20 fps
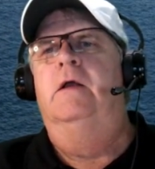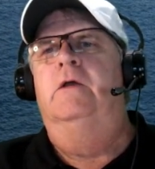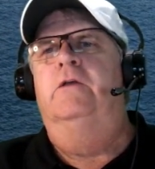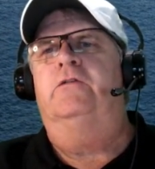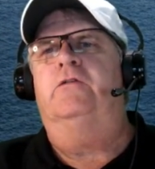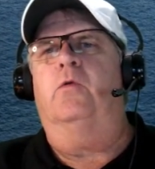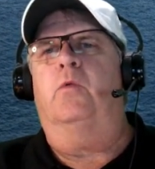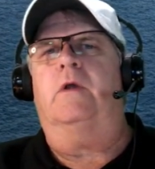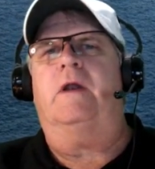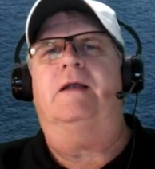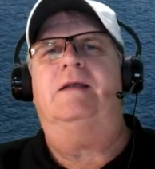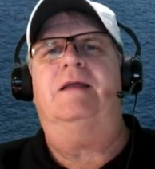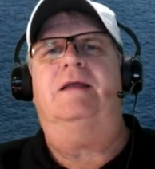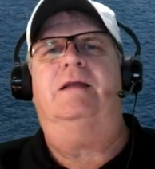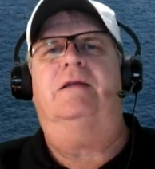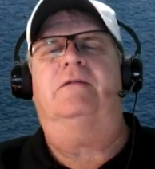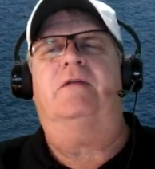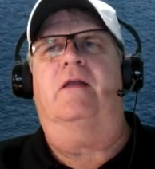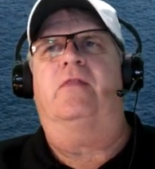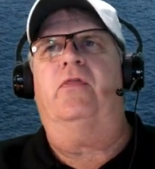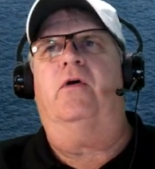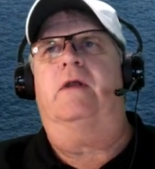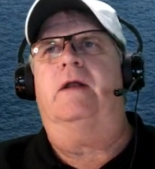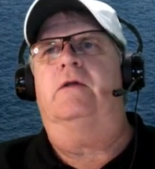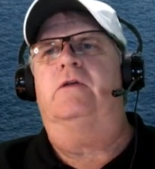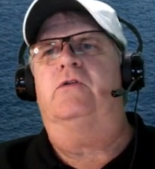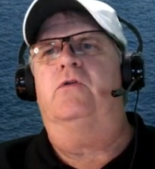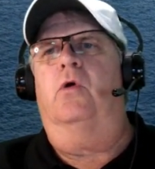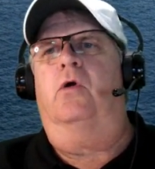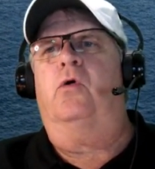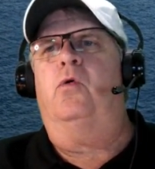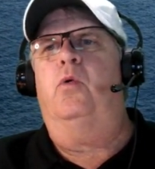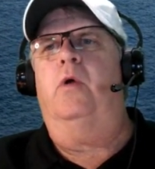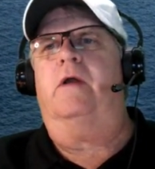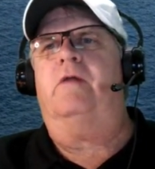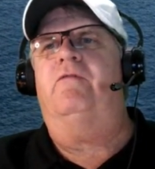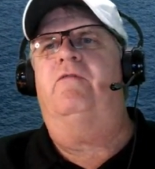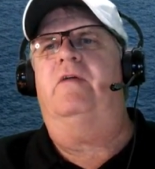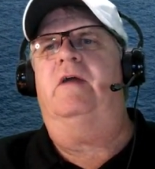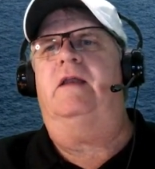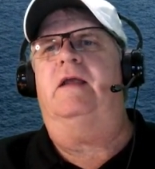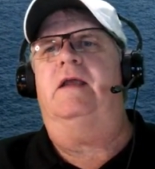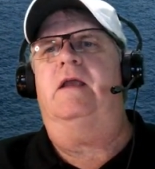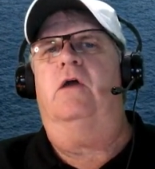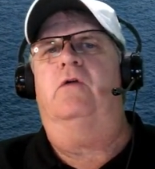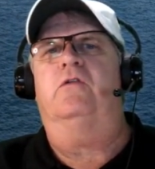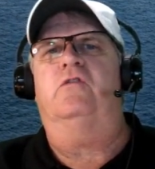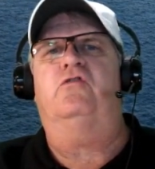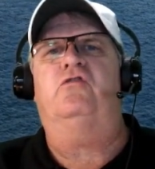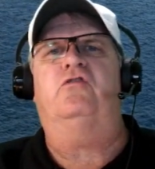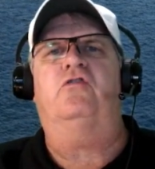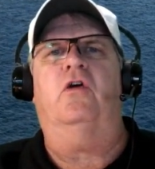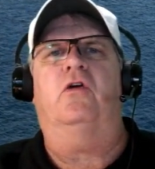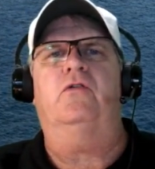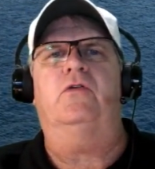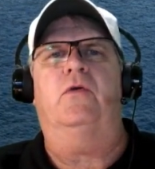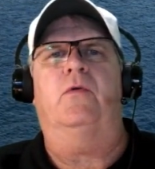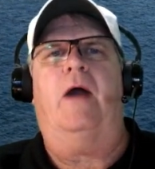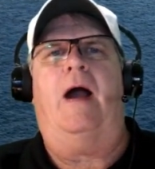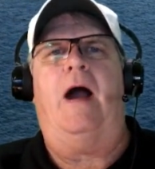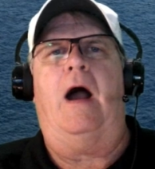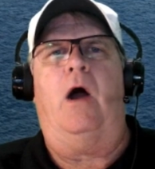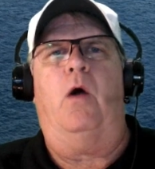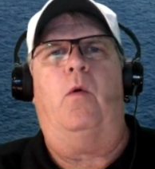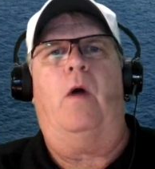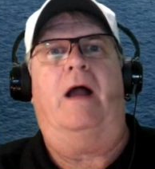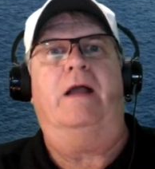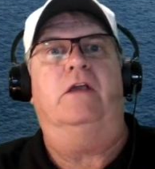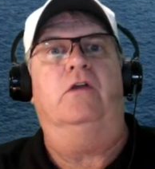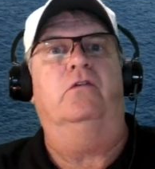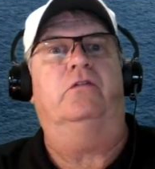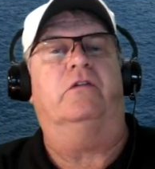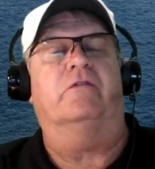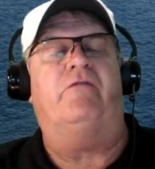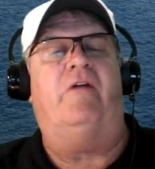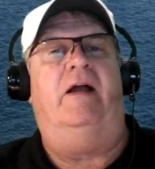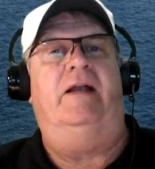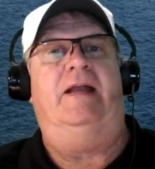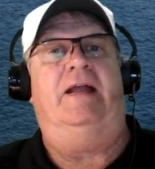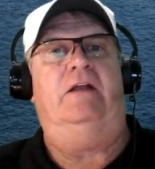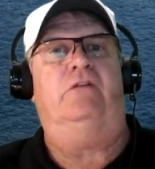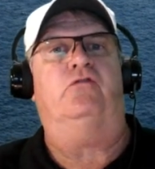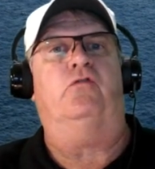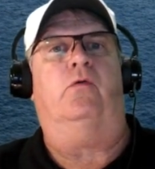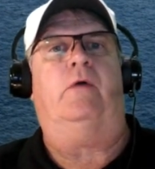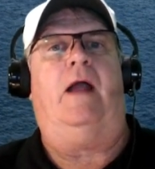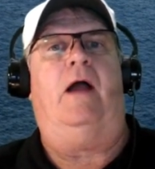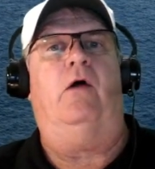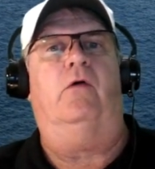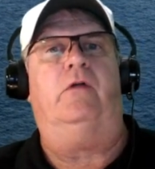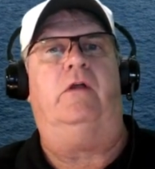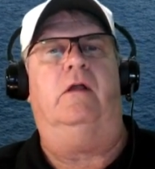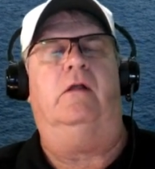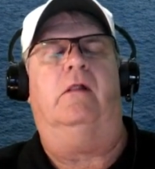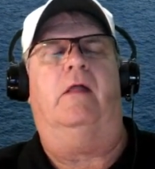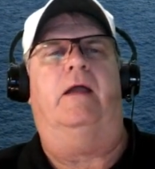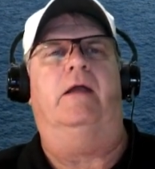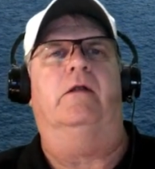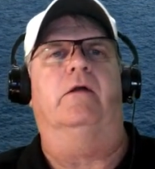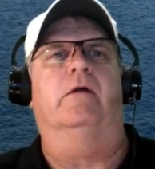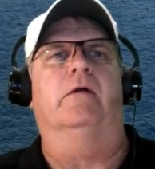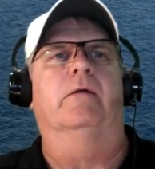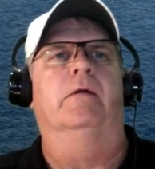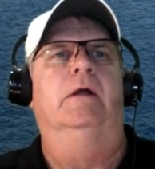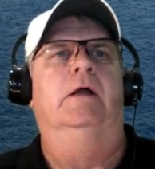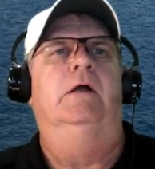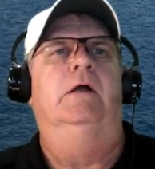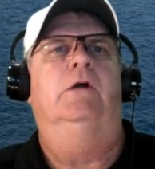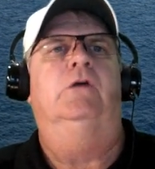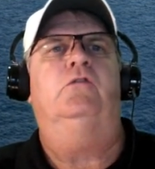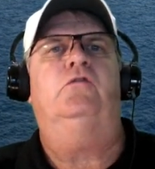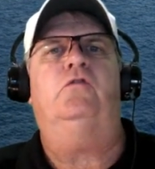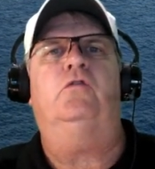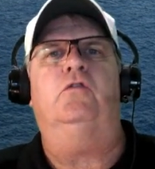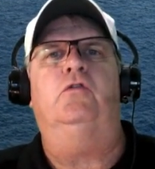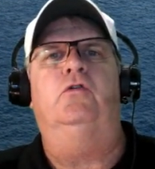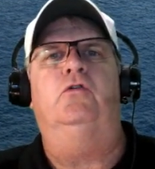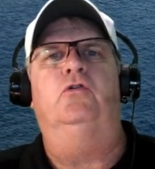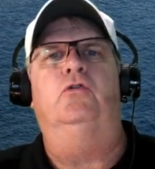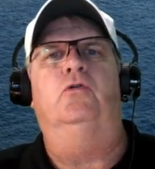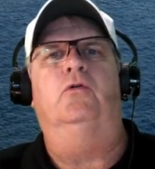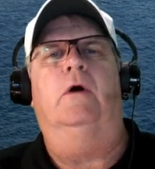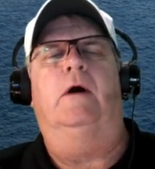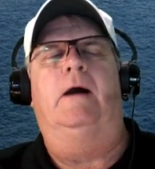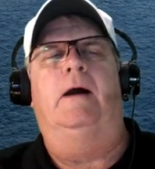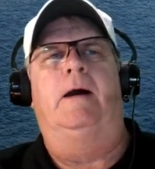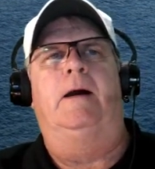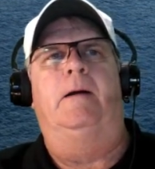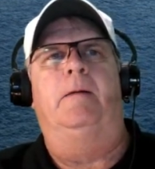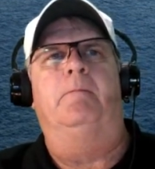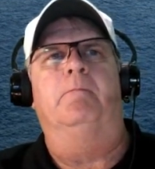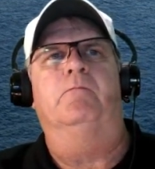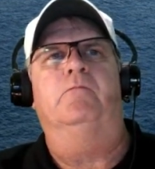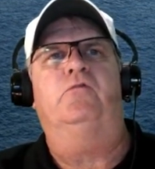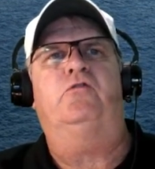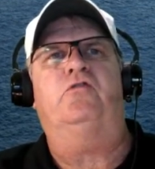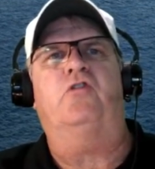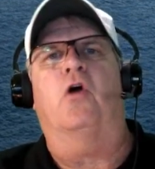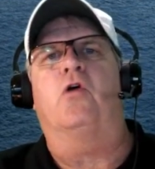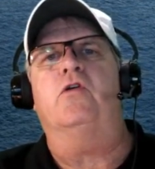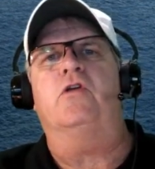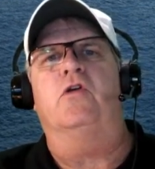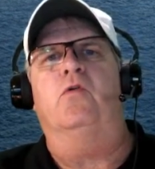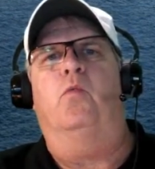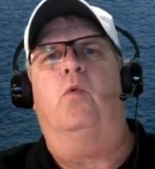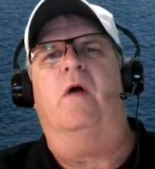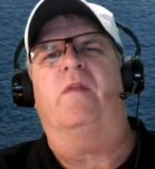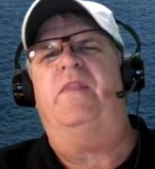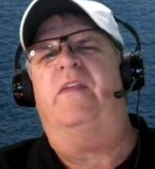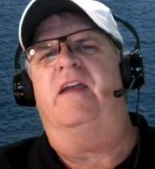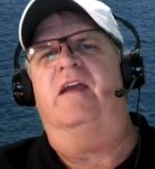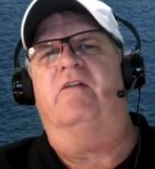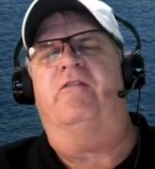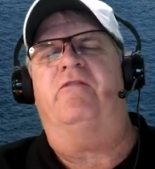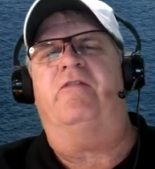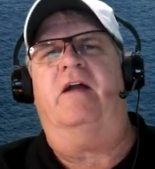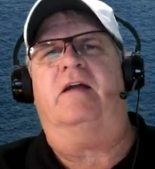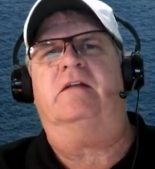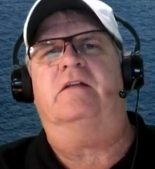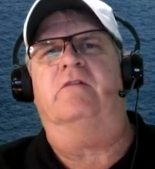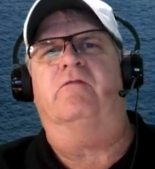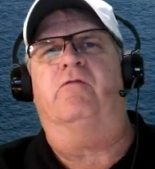So what I did is I thought I'd do a quick video to show you how I use a financial calculator to show you what the effective